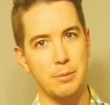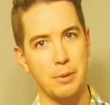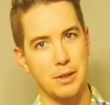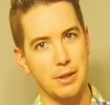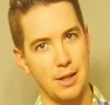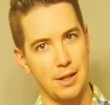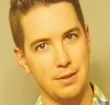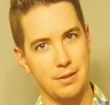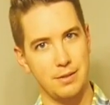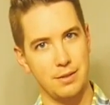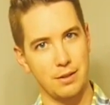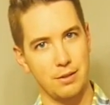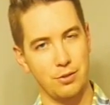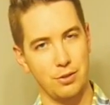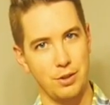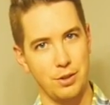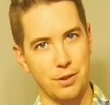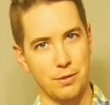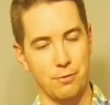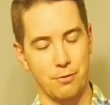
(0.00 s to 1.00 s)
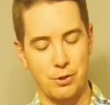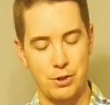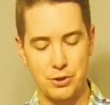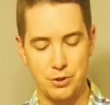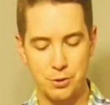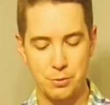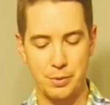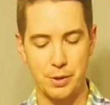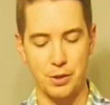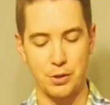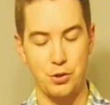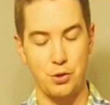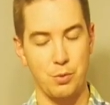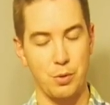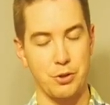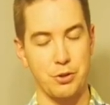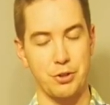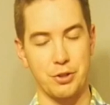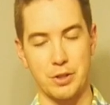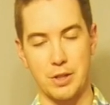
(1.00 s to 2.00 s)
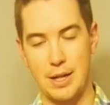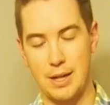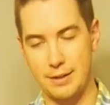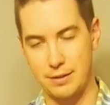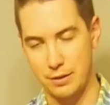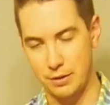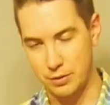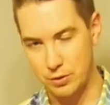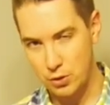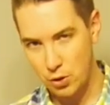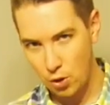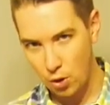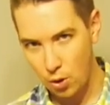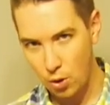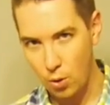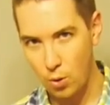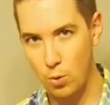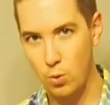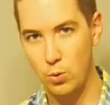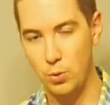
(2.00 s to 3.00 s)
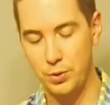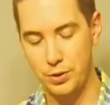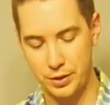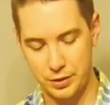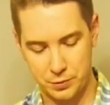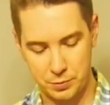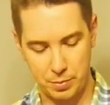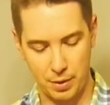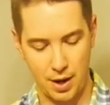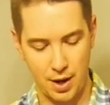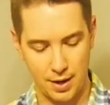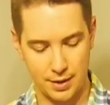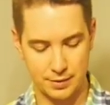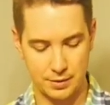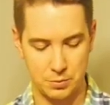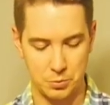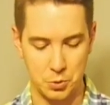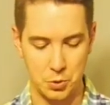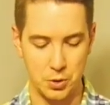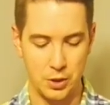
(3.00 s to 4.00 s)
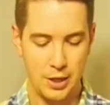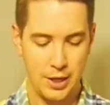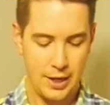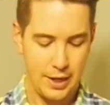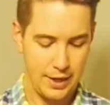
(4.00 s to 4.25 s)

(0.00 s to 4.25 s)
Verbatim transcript: My glass is actually in the freezer because you want your glass as cold as possible.